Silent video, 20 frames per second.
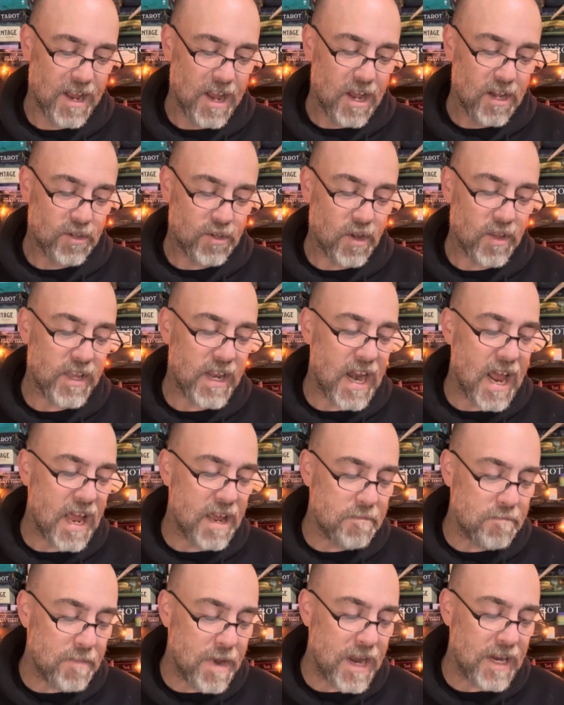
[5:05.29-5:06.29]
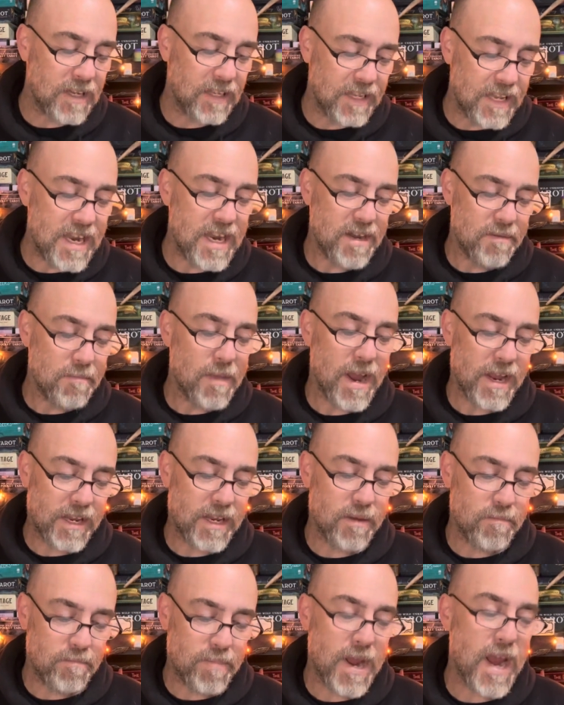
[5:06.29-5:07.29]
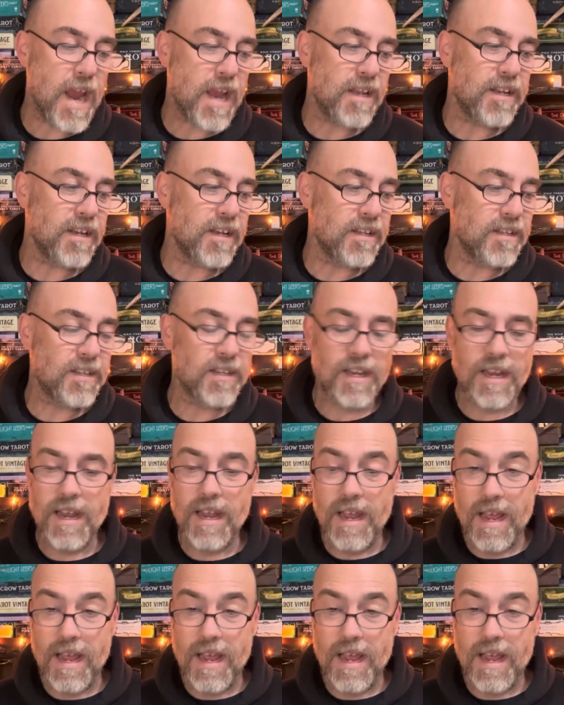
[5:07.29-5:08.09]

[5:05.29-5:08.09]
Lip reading: so that I may lead my companions